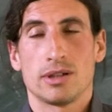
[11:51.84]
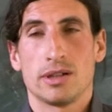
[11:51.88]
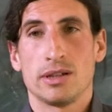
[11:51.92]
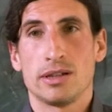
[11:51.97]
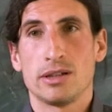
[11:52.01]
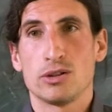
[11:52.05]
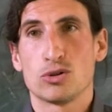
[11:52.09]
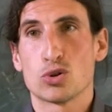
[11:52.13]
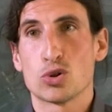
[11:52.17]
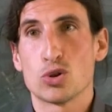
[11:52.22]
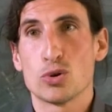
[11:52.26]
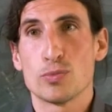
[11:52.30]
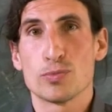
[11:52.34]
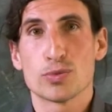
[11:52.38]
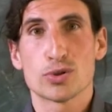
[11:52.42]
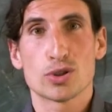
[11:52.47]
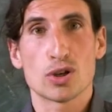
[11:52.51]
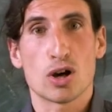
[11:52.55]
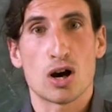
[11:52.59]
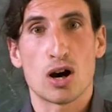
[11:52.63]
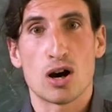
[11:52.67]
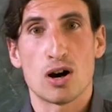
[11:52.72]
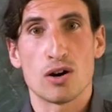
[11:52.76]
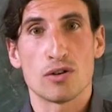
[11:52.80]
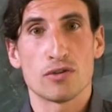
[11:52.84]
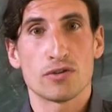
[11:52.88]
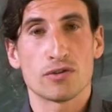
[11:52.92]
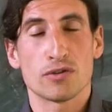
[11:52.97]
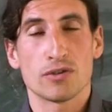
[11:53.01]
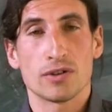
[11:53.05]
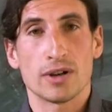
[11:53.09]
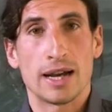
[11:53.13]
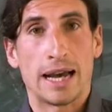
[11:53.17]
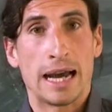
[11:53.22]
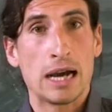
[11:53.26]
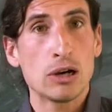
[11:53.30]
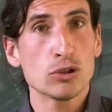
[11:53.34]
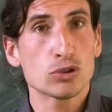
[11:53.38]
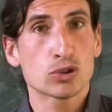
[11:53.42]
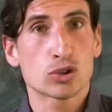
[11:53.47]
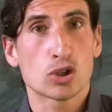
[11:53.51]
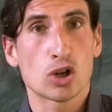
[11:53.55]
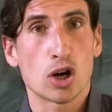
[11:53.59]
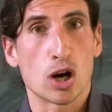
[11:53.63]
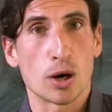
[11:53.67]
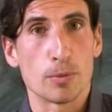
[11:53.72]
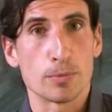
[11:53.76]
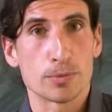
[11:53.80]
in terms of
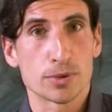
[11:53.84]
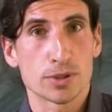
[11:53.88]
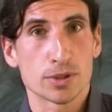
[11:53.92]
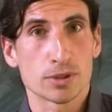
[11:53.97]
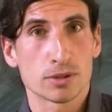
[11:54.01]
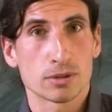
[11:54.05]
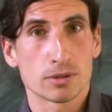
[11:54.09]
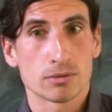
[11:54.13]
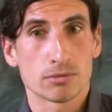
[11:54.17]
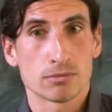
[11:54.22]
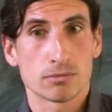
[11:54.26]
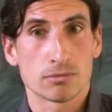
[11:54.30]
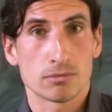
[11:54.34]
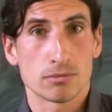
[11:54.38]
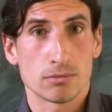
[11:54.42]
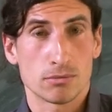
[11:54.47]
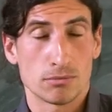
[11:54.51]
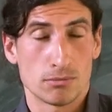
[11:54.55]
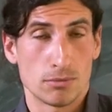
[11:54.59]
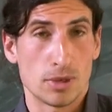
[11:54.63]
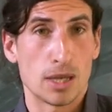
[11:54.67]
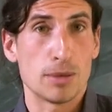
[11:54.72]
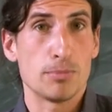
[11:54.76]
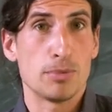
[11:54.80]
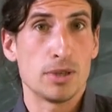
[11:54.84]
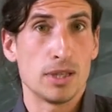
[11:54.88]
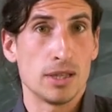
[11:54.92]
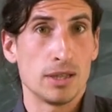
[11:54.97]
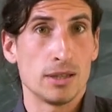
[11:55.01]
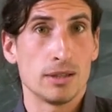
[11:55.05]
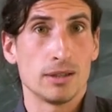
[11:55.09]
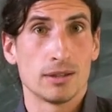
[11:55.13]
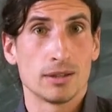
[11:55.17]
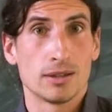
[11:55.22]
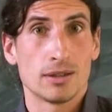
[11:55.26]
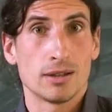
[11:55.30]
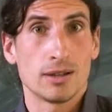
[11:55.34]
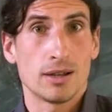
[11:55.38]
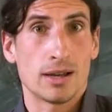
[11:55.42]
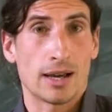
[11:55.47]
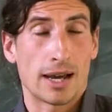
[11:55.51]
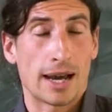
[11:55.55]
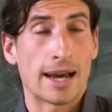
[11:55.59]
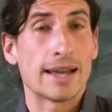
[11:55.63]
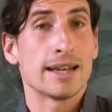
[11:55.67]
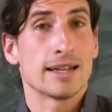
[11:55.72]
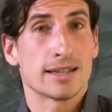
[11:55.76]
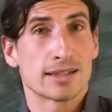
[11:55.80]
outcomes, maybe
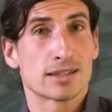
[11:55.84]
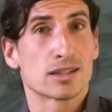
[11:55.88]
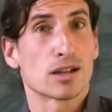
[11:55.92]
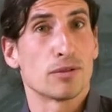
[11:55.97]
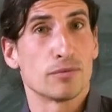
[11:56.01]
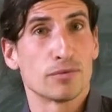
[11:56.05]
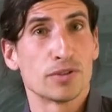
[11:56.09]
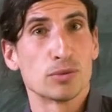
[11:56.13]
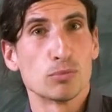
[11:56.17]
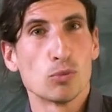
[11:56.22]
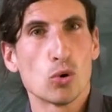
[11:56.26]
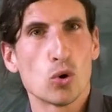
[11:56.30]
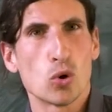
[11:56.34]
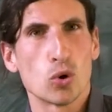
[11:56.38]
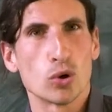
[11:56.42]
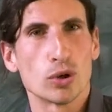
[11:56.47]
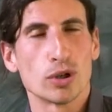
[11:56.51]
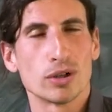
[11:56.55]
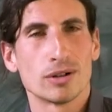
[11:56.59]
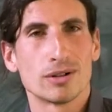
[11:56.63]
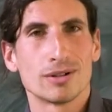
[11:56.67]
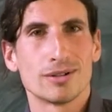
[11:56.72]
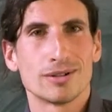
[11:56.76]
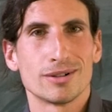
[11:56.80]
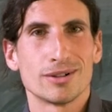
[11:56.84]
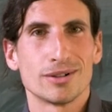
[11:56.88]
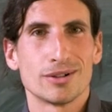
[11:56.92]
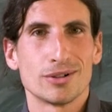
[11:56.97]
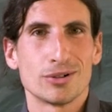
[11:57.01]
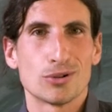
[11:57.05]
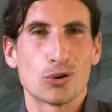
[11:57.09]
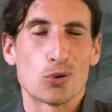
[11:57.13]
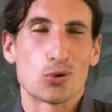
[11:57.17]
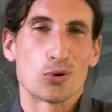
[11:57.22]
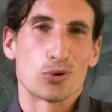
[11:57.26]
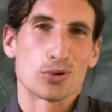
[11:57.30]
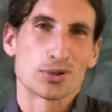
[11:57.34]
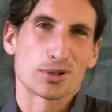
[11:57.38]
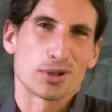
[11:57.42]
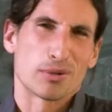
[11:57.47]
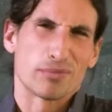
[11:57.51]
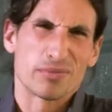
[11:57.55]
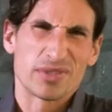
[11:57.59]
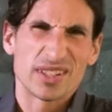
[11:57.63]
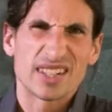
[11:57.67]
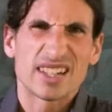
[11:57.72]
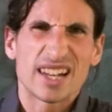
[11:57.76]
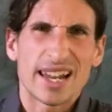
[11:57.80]
adding something more or
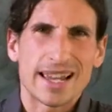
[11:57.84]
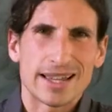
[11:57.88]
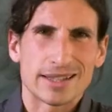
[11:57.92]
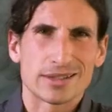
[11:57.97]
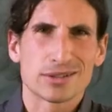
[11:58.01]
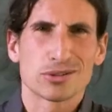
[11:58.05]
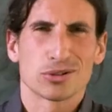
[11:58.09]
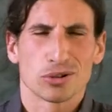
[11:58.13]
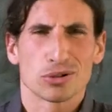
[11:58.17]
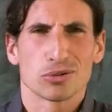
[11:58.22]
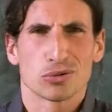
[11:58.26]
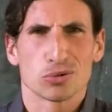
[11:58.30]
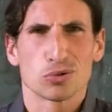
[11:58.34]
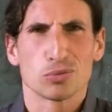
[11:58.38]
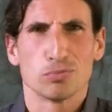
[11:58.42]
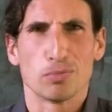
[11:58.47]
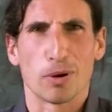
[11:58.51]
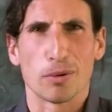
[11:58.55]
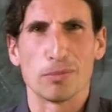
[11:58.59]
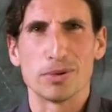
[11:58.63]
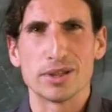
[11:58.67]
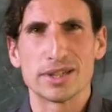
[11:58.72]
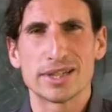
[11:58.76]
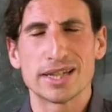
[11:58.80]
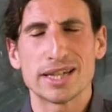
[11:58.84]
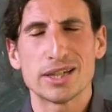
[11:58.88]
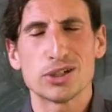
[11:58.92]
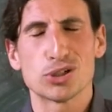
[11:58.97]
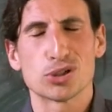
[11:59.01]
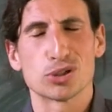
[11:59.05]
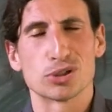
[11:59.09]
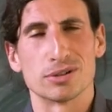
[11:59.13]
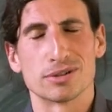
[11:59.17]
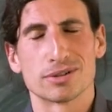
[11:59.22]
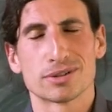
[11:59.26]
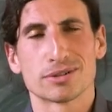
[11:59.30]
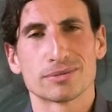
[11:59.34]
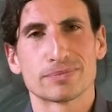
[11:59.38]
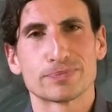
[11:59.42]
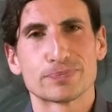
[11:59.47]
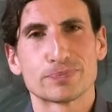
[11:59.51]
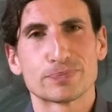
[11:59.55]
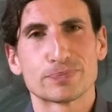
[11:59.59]
something less to publications.